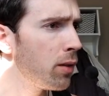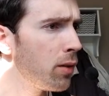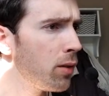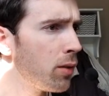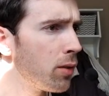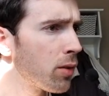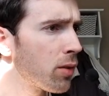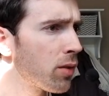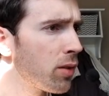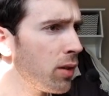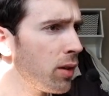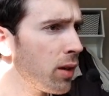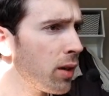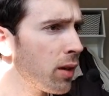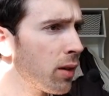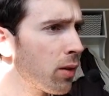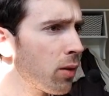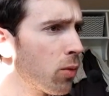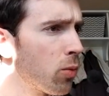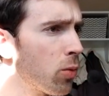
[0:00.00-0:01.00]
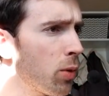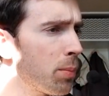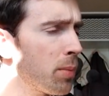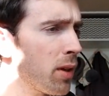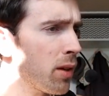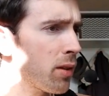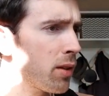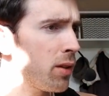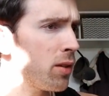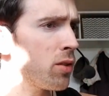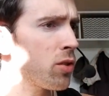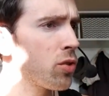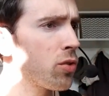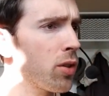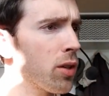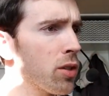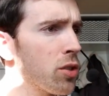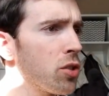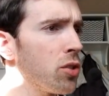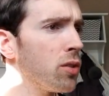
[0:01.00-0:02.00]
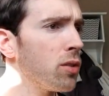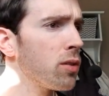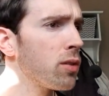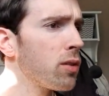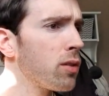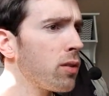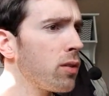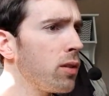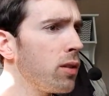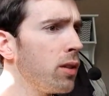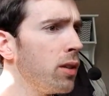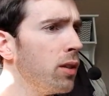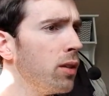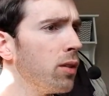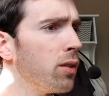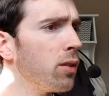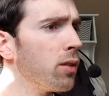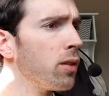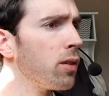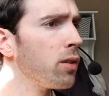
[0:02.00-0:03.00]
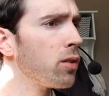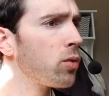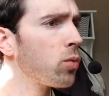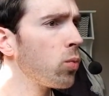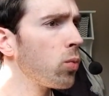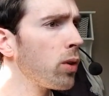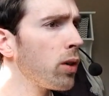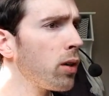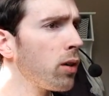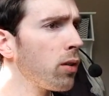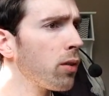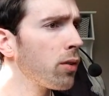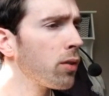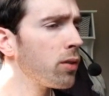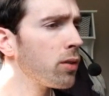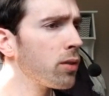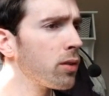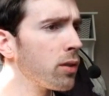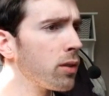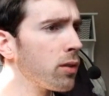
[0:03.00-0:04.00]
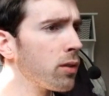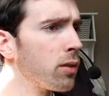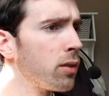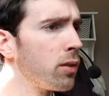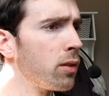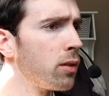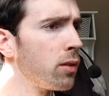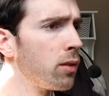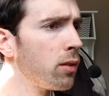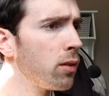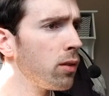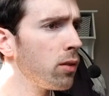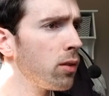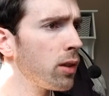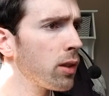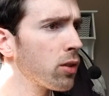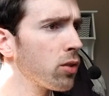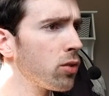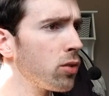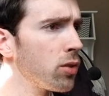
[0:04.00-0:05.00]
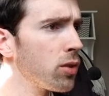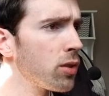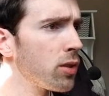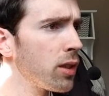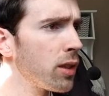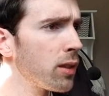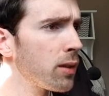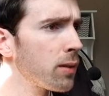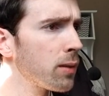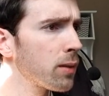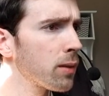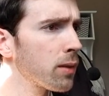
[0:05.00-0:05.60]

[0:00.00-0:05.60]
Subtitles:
You'll see I ripped out the instructions here as well. There's a little extra set.